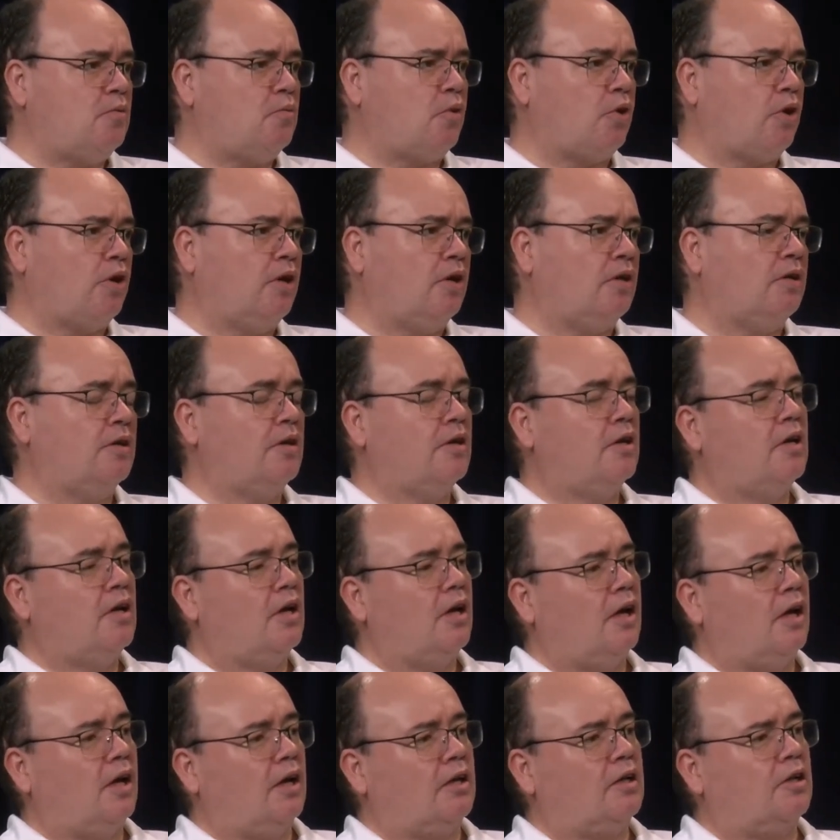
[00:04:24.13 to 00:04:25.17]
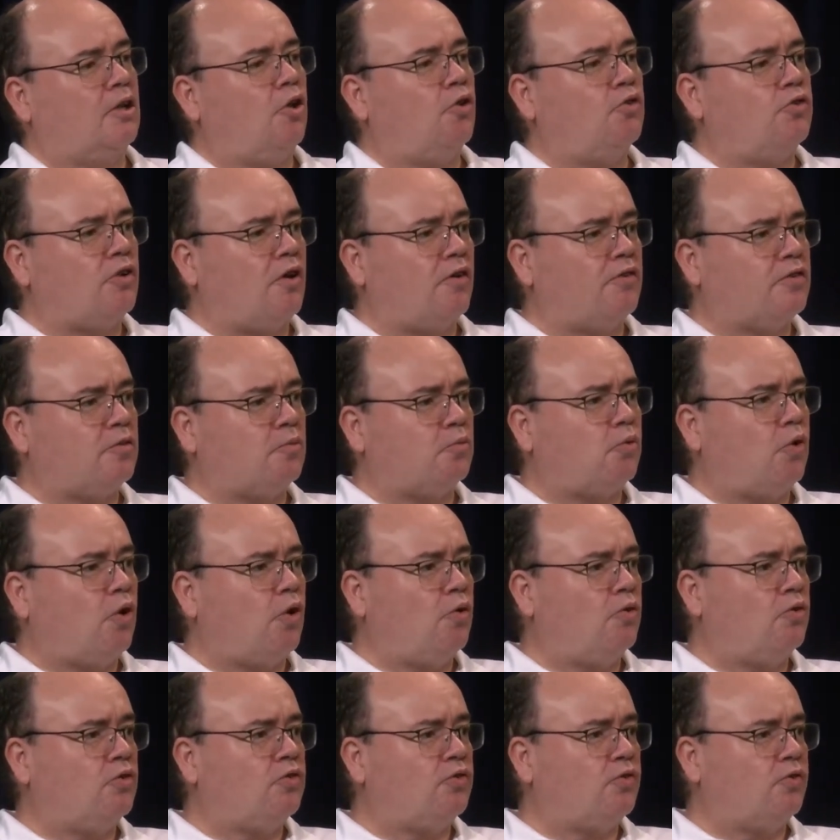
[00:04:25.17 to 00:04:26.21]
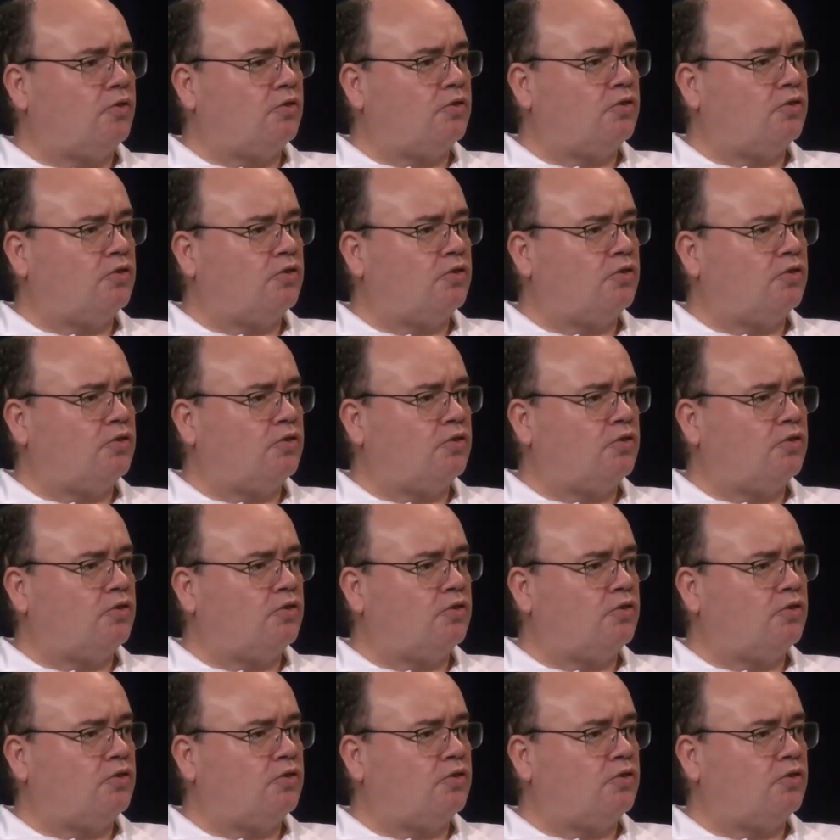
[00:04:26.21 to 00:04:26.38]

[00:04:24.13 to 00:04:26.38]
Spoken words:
We're going to close off some rows